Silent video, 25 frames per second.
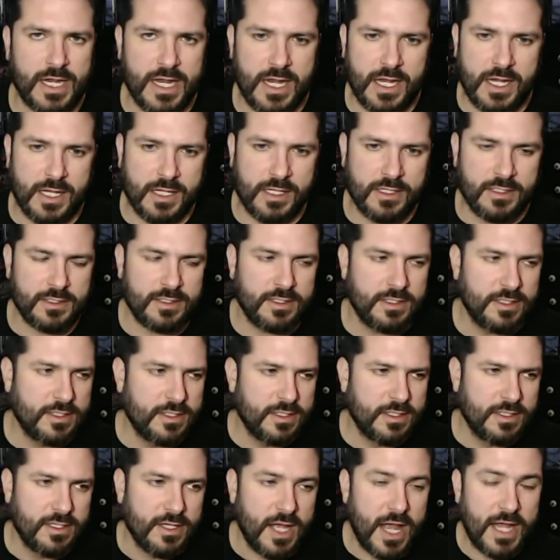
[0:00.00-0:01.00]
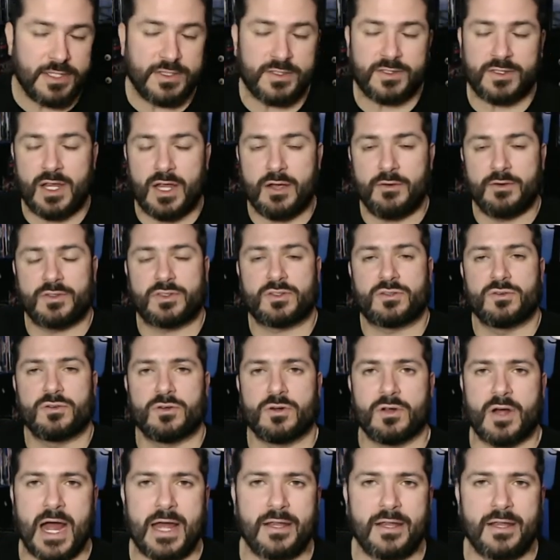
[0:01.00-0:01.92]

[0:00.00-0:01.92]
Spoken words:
And I just thought it was cool.